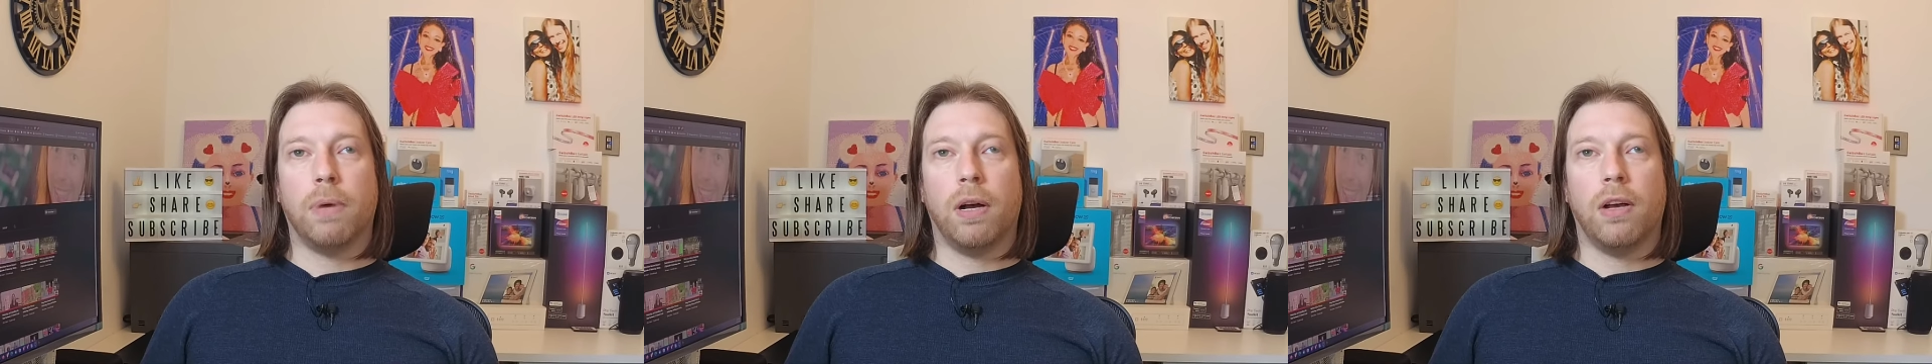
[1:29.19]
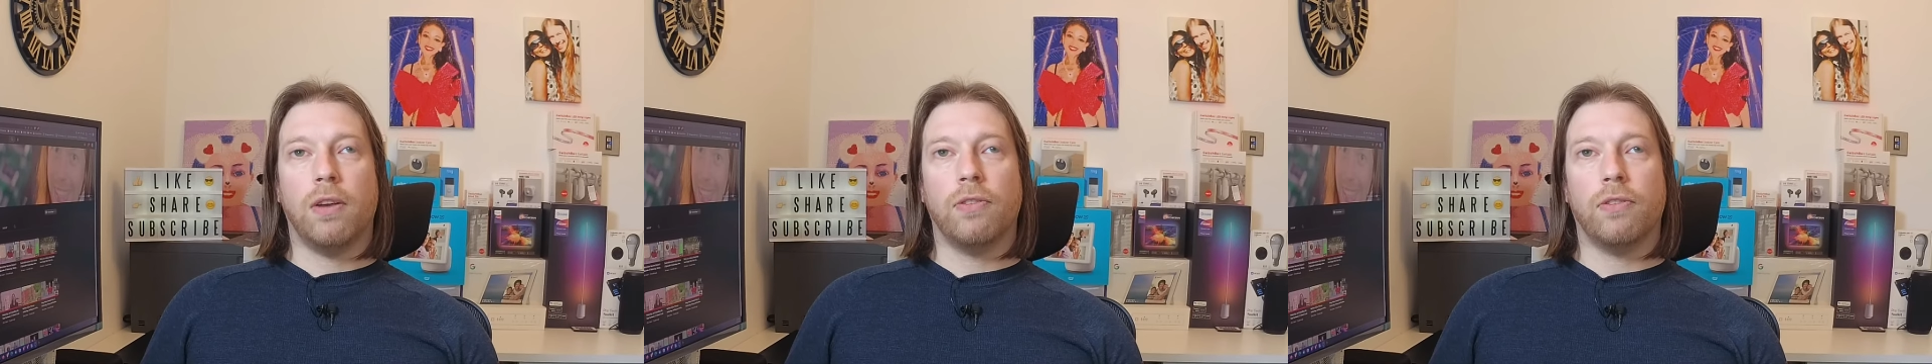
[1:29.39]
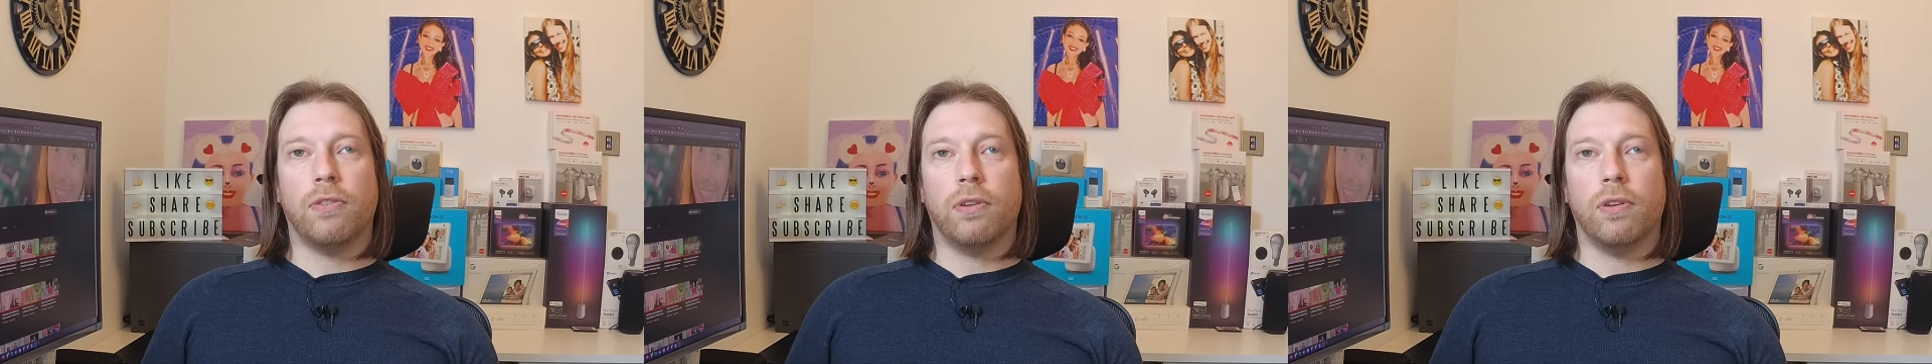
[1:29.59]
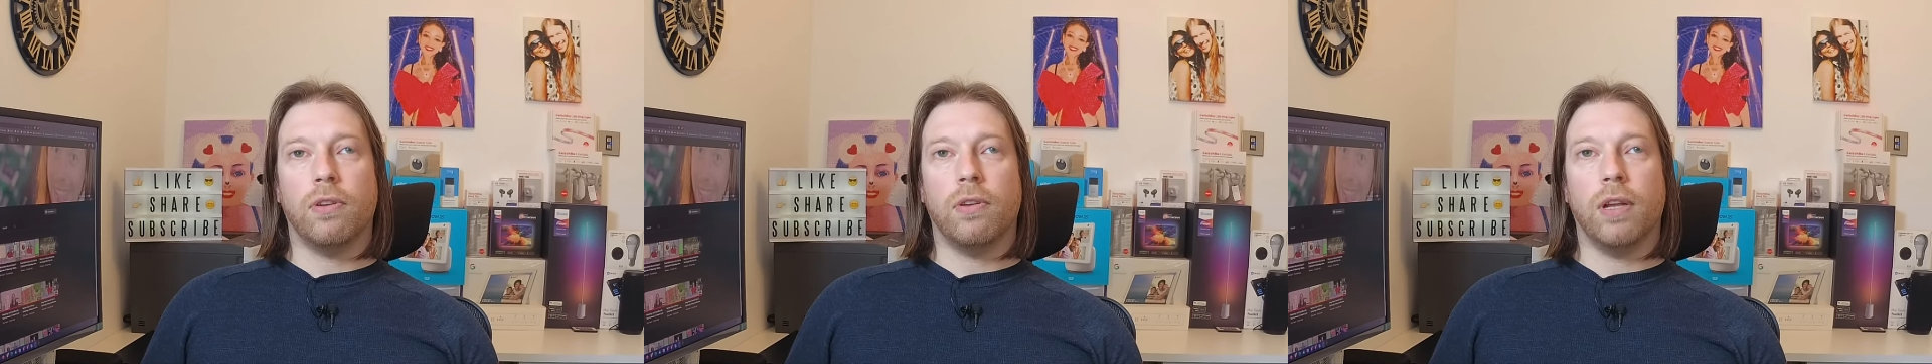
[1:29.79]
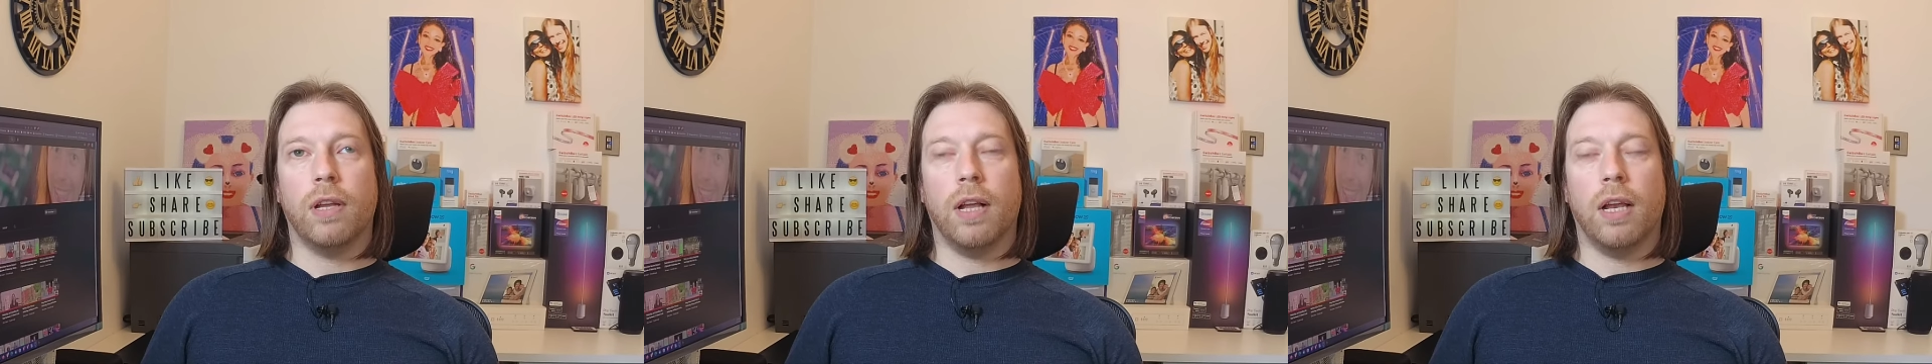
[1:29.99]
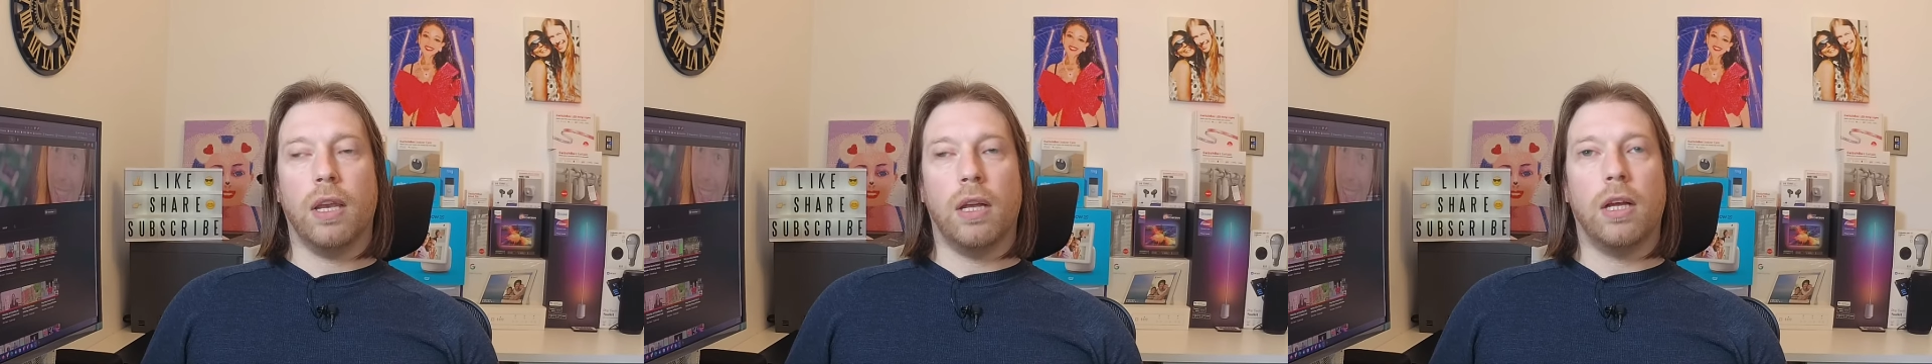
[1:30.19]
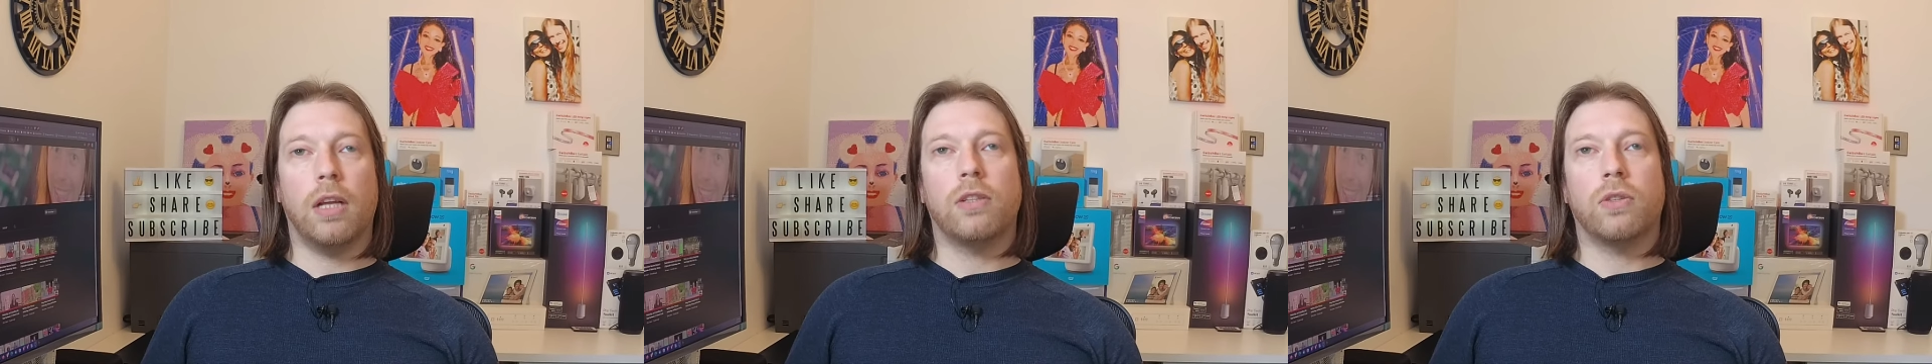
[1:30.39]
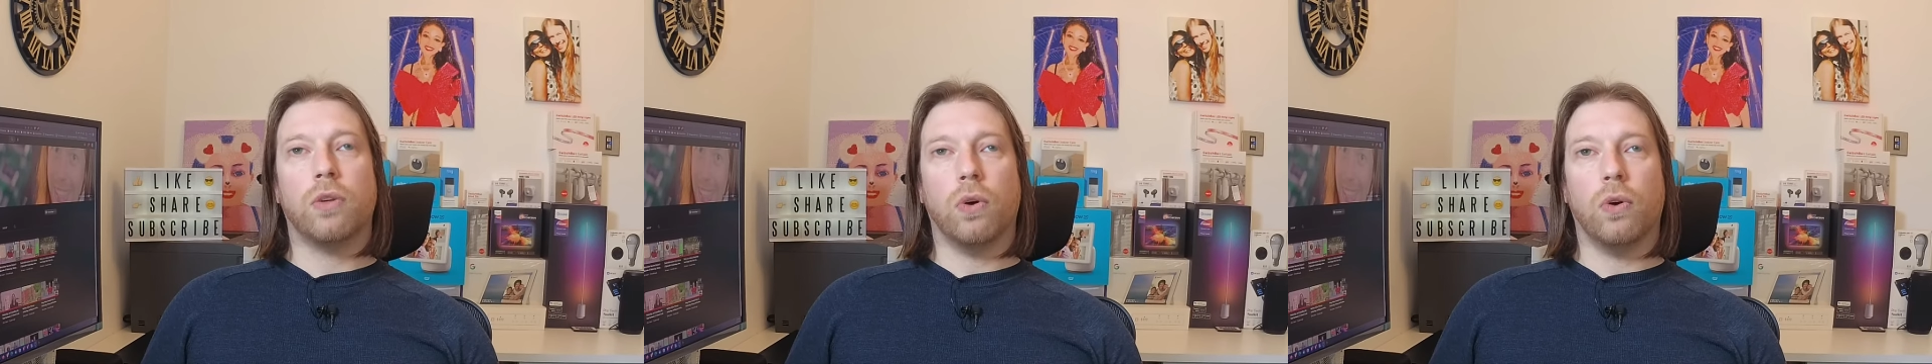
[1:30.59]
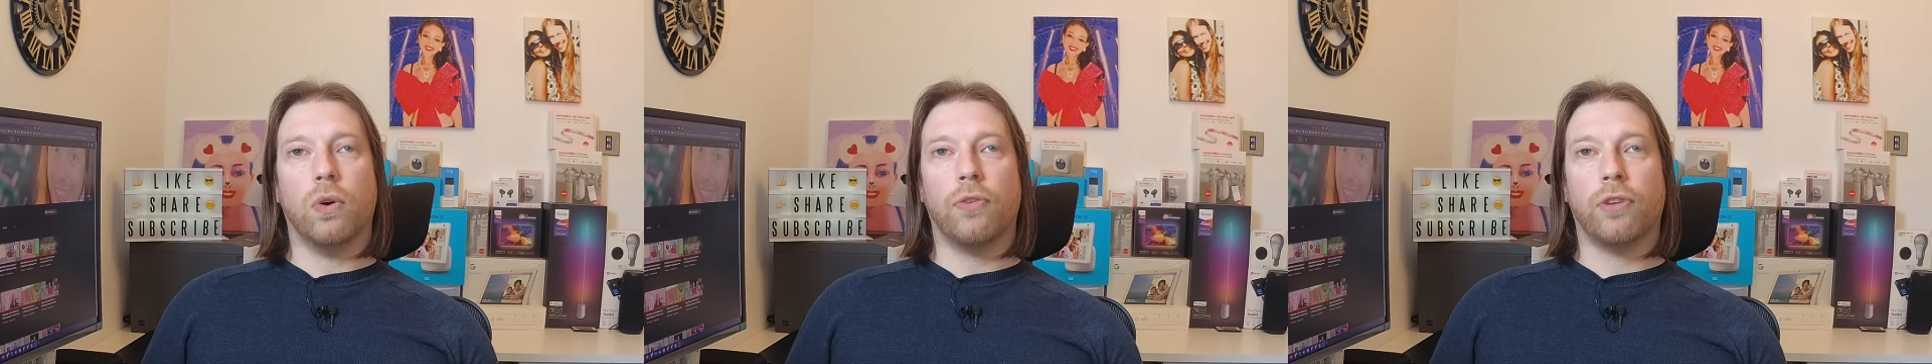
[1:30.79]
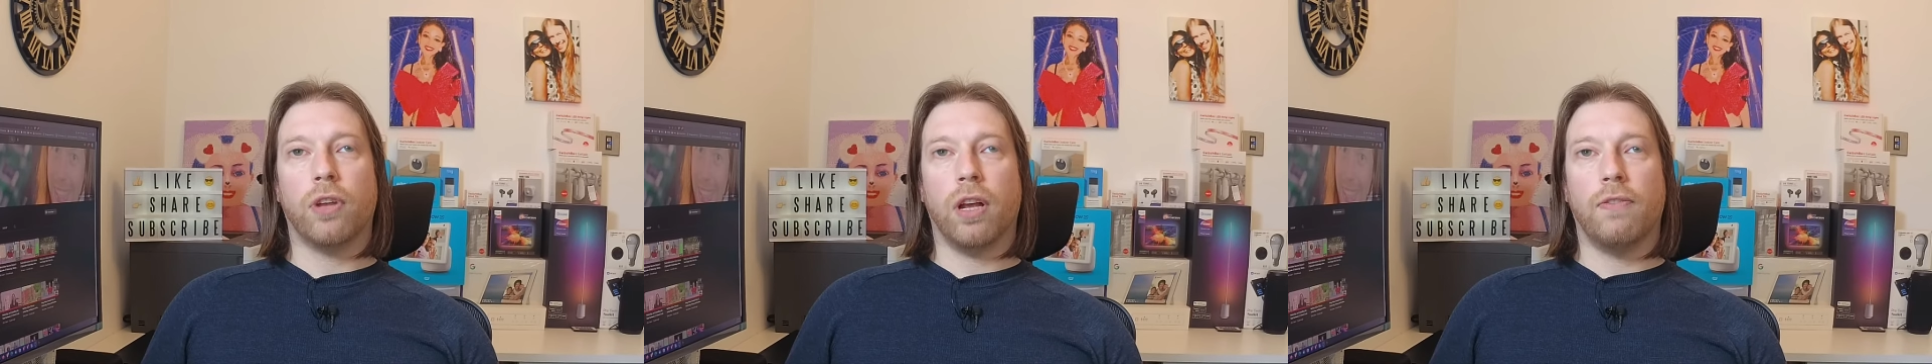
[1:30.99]
past alerts
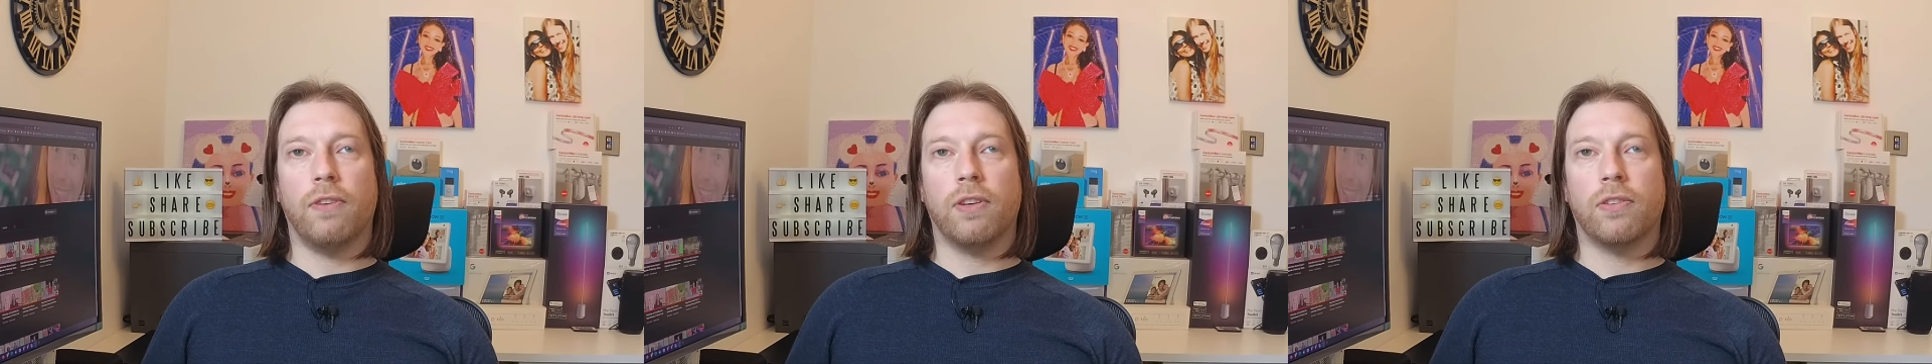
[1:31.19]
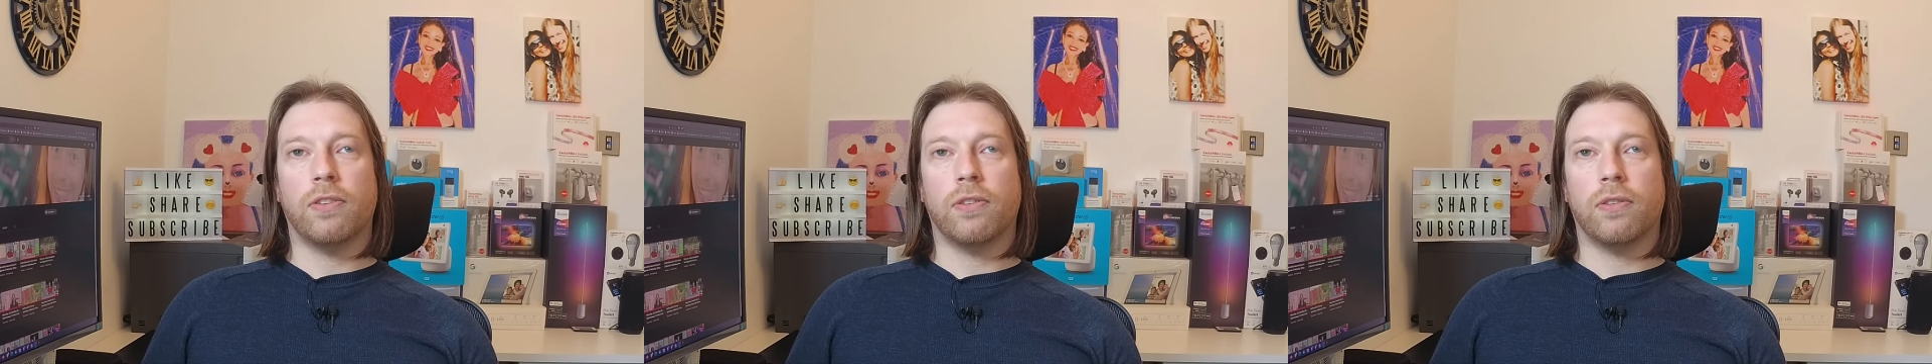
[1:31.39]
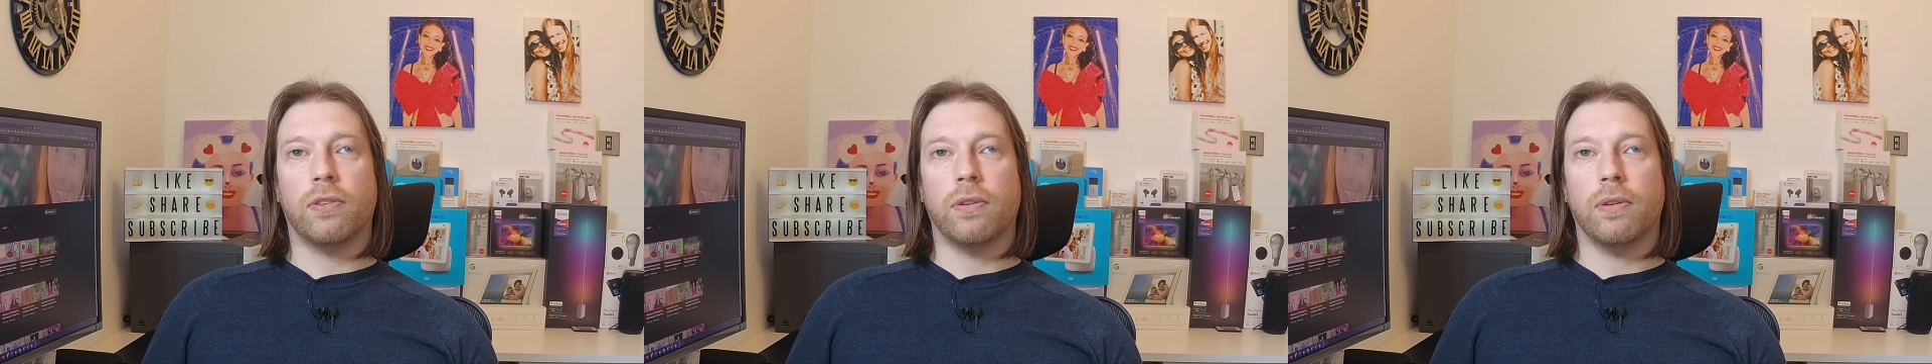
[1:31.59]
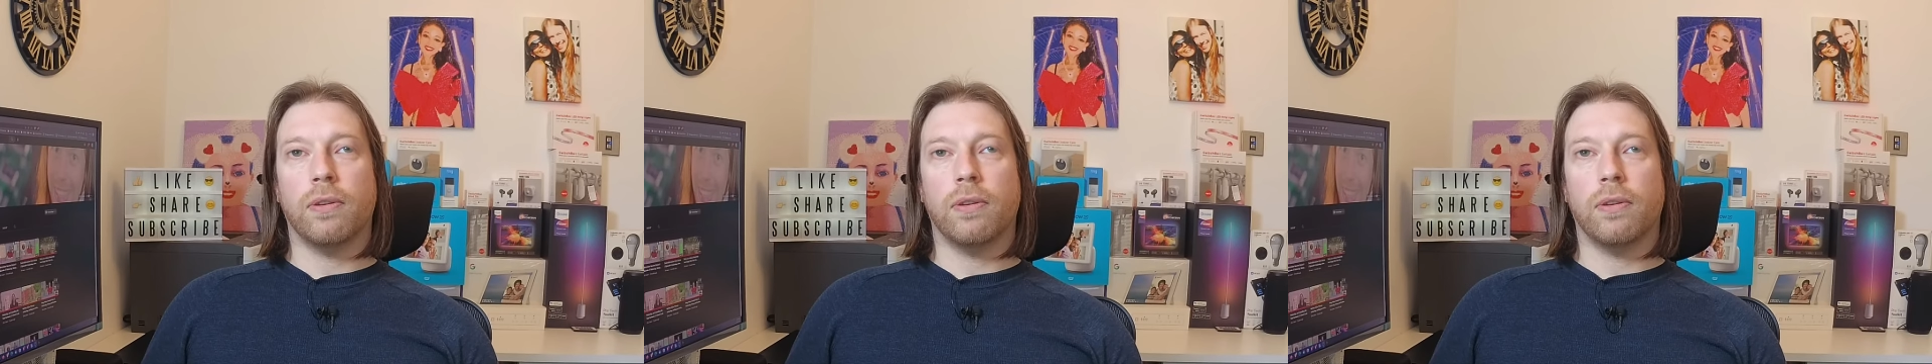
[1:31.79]
or service